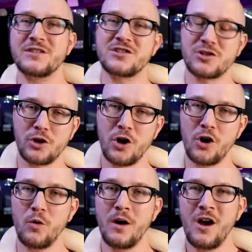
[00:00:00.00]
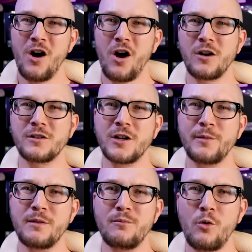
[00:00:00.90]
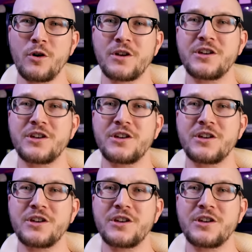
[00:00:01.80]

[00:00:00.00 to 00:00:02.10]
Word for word: and slow, are a little bit more